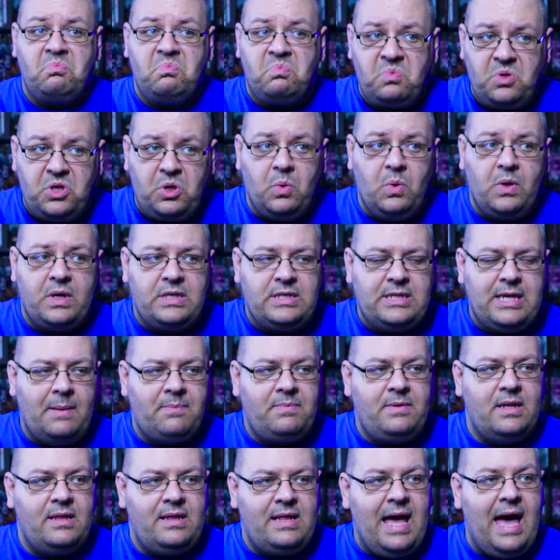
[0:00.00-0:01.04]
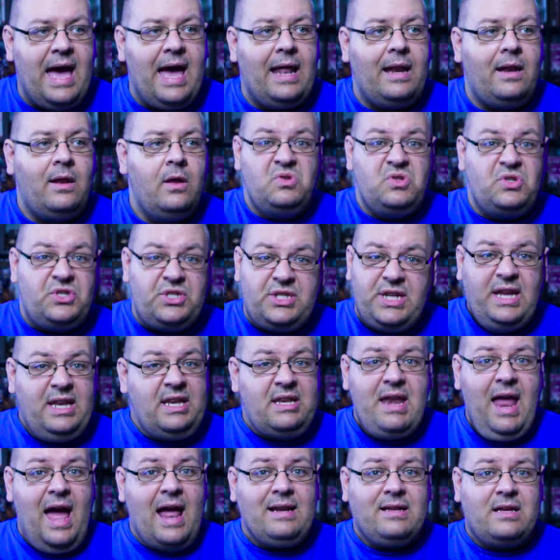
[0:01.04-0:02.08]
You accepted that. Did
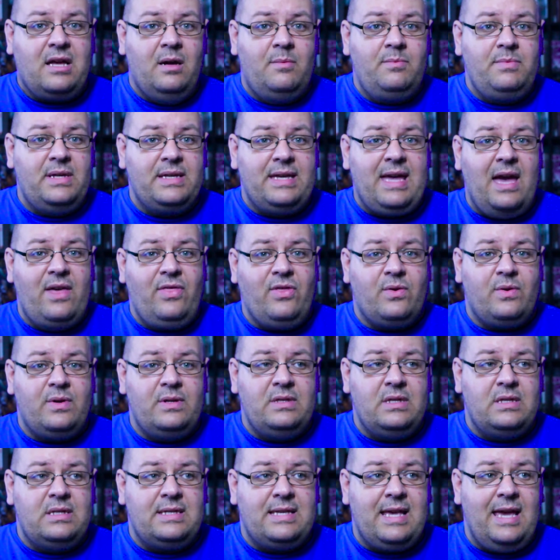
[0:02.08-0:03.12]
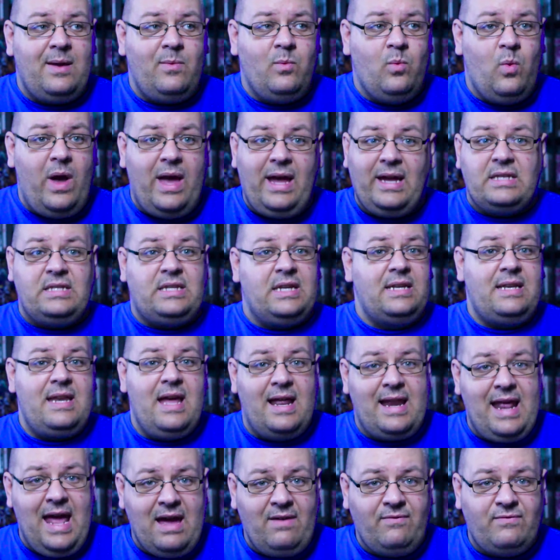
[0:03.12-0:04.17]
not come together in the same way, did
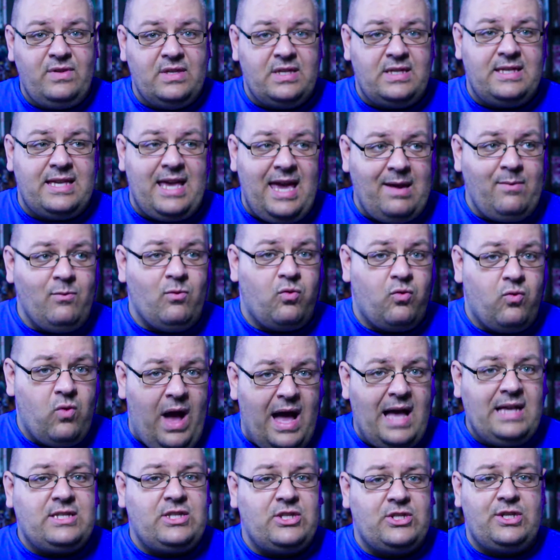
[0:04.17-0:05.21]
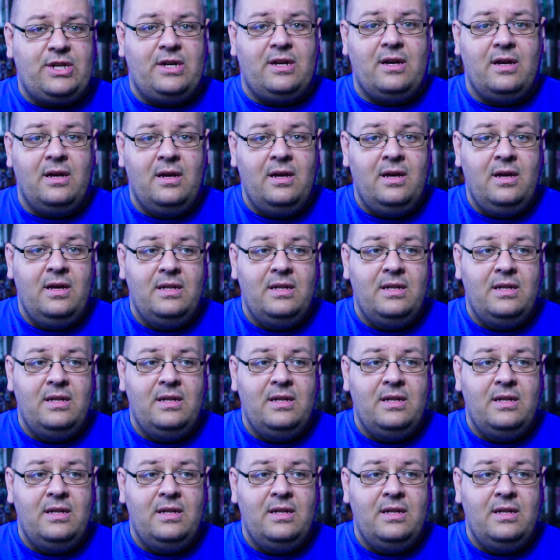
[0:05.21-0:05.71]
not have the same roster,